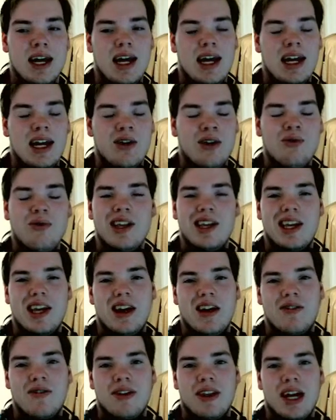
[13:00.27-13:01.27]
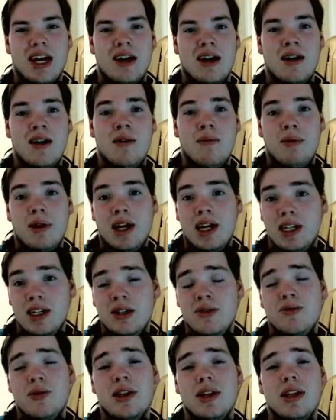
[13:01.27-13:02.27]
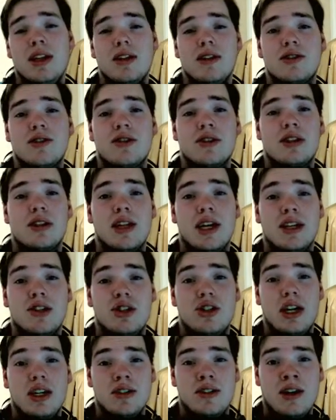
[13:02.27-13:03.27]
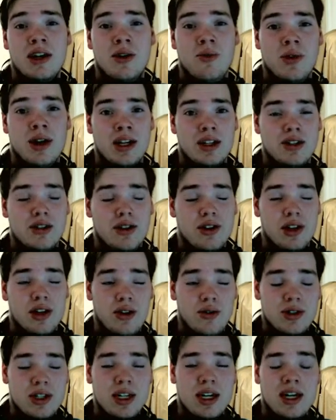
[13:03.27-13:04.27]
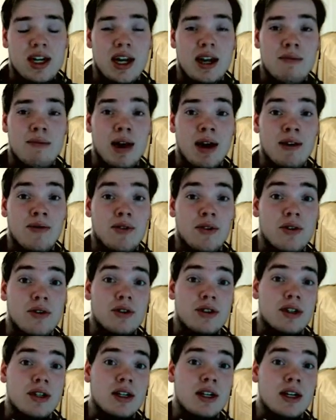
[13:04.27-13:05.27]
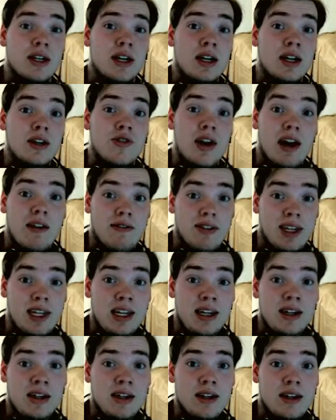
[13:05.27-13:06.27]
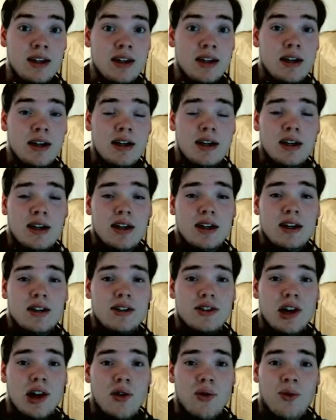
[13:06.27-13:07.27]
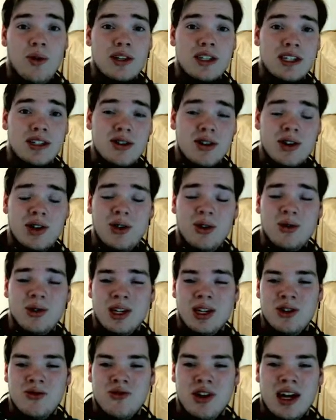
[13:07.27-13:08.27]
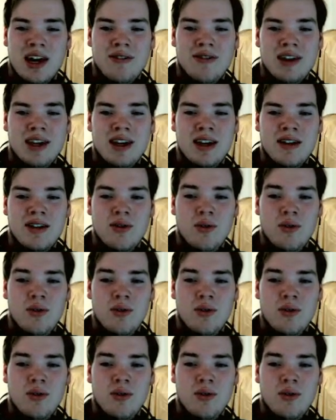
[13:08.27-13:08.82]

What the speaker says: And I don't really care for that. But I did really start to like Chestnut when I started using it in my first Draft League. So once I started using it in Draft League,